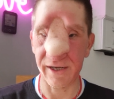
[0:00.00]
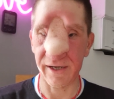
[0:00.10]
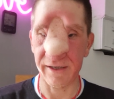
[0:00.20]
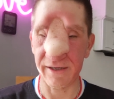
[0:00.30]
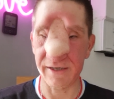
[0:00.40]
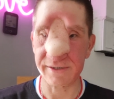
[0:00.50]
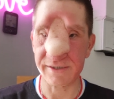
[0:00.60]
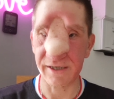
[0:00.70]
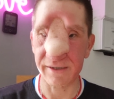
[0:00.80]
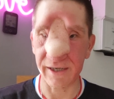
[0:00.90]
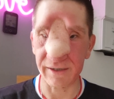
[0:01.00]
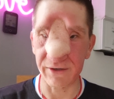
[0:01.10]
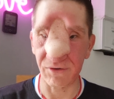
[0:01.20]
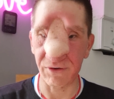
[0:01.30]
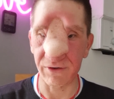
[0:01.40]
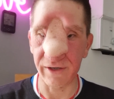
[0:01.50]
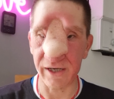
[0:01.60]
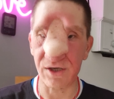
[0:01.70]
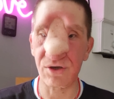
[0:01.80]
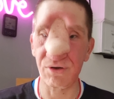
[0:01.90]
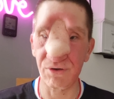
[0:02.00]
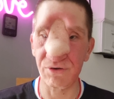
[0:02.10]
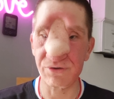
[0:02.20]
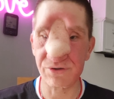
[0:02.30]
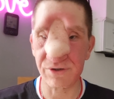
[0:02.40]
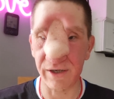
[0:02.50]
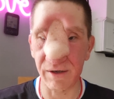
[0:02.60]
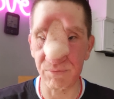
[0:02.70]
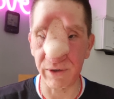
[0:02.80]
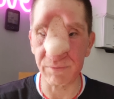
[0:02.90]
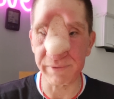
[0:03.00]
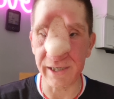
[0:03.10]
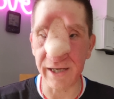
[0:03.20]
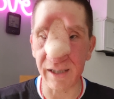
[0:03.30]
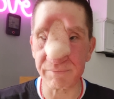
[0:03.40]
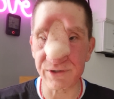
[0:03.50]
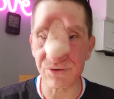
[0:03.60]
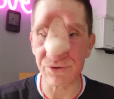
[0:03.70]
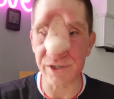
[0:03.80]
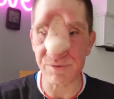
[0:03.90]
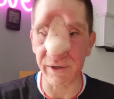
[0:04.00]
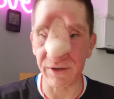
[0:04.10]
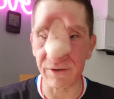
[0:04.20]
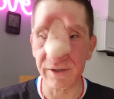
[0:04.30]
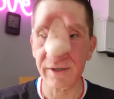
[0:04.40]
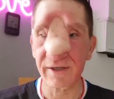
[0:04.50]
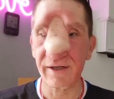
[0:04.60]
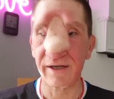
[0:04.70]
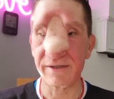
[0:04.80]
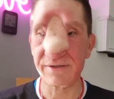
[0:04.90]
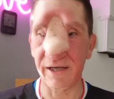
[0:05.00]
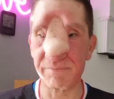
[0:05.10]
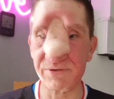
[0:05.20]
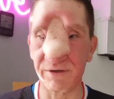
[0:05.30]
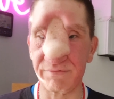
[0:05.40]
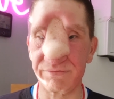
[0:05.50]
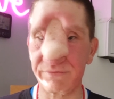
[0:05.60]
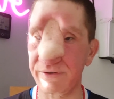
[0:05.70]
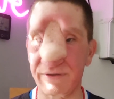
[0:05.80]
and as I said earlier on, a huge well-being element to it as well, in terms of